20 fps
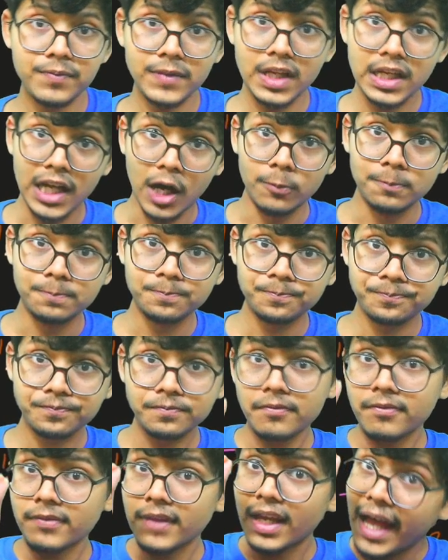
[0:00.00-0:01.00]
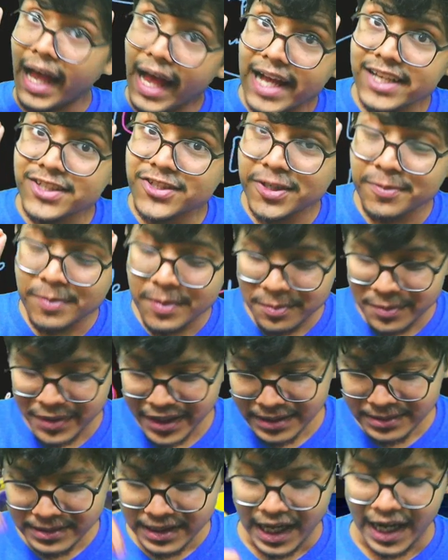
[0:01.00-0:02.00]
Now, as you remembered,
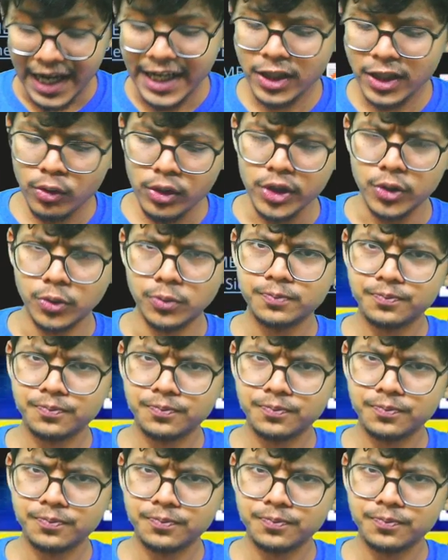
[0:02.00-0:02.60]
I told you